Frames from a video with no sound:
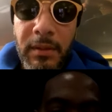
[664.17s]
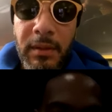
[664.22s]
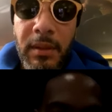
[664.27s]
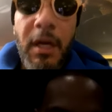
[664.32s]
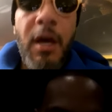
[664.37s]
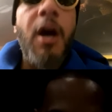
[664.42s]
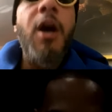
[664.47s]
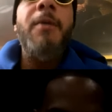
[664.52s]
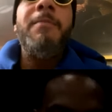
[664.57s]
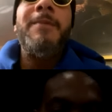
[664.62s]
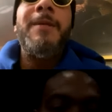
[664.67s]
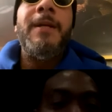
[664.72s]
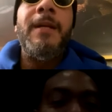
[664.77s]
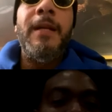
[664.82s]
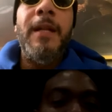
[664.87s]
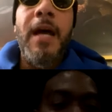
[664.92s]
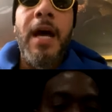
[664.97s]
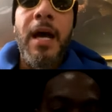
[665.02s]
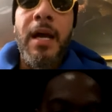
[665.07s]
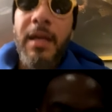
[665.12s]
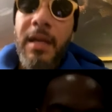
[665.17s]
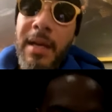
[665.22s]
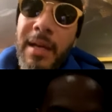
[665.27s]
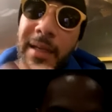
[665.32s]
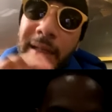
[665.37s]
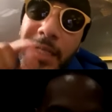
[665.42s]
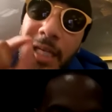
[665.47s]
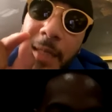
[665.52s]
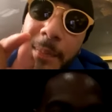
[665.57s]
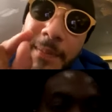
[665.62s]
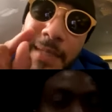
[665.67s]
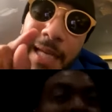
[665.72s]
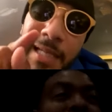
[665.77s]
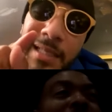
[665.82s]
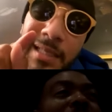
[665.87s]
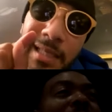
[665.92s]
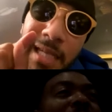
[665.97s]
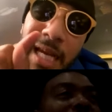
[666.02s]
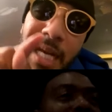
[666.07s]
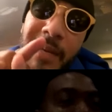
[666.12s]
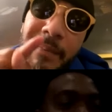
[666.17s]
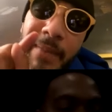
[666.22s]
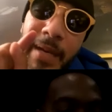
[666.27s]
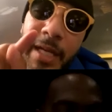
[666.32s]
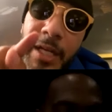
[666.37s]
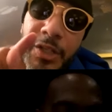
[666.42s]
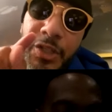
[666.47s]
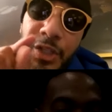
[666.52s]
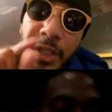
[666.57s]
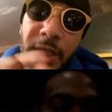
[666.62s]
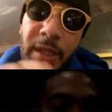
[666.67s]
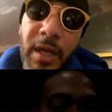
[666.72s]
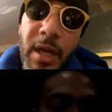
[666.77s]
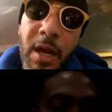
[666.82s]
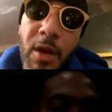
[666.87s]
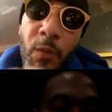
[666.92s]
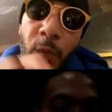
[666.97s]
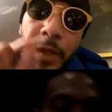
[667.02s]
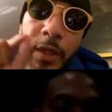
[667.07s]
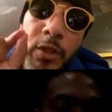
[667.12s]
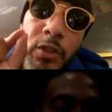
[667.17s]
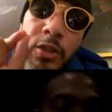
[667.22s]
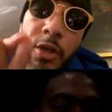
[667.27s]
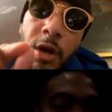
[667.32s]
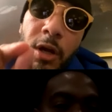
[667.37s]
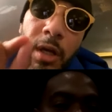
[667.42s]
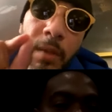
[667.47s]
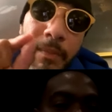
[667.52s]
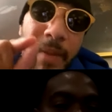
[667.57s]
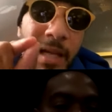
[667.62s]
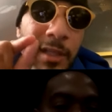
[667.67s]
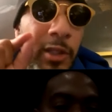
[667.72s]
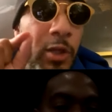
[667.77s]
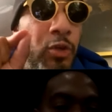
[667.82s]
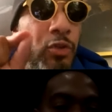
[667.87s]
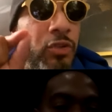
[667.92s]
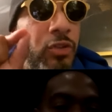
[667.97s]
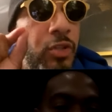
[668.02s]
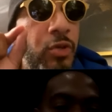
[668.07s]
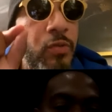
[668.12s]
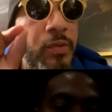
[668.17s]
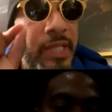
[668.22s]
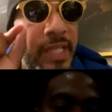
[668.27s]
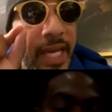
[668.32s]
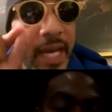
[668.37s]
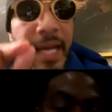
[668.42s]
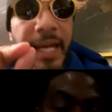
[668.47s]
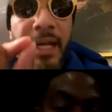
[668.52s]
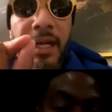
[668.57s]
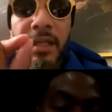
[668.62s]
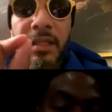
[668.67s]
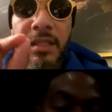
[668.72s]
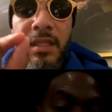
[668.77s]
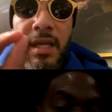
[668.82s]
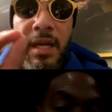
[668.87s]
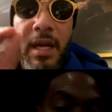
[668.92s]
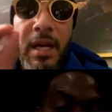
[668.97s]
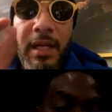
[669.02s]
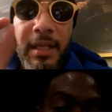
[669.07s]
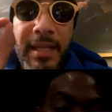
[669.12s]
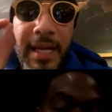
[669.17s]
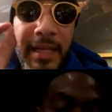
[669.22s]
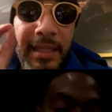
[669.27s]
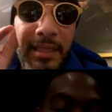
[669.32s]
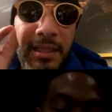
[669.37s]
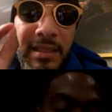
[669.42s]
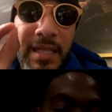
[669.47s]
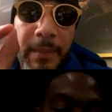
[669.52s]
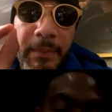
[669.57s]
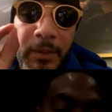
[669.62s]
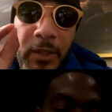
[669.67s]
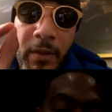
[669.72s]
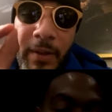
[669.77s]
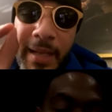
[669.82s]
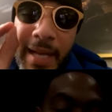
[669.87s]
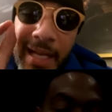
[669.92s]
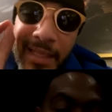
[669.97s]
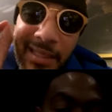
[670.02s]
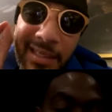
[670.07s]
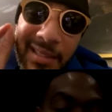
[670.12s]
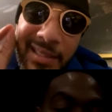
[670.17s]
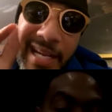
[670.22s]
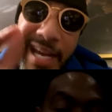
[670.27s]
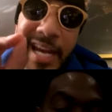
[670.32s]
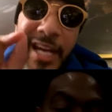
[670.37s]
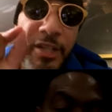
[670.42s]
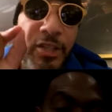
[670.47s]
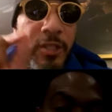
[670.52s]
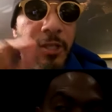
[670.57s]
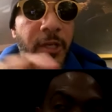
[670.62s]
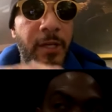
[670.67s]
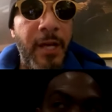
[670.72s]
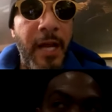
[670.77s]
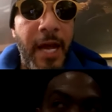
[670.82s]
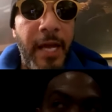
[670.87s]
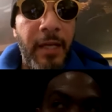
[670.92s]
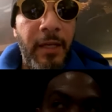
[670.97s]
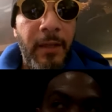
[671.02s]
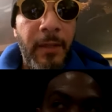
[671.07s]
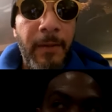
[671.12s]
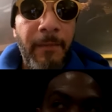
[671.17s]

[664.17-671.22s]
Beautiful. Alhamdulillah. Keep that same energy when you're talking about those two kings that stepped on that stage tonight.